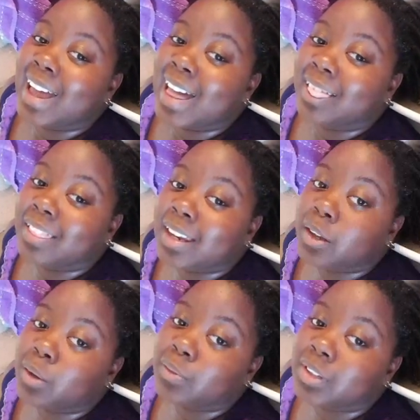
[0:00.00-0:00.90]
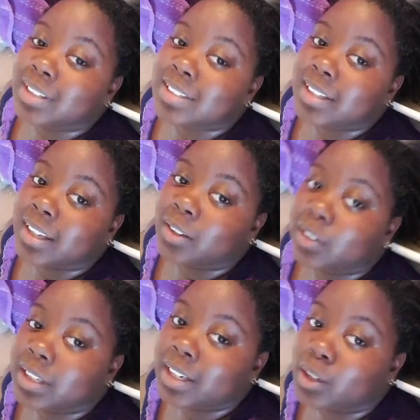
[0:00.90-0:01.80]
leaning over the sink or
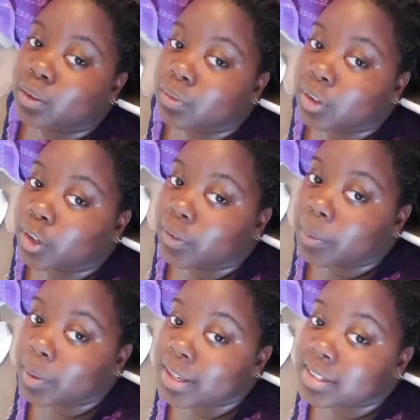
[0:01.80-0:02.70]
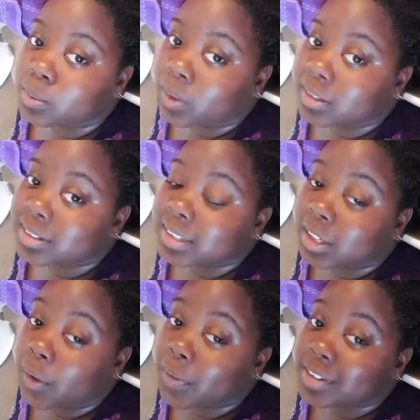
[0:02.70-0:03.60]
leaning over the basin while it's sitting
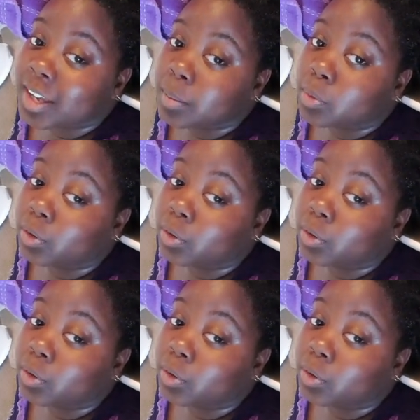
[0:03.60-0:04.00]
on the table.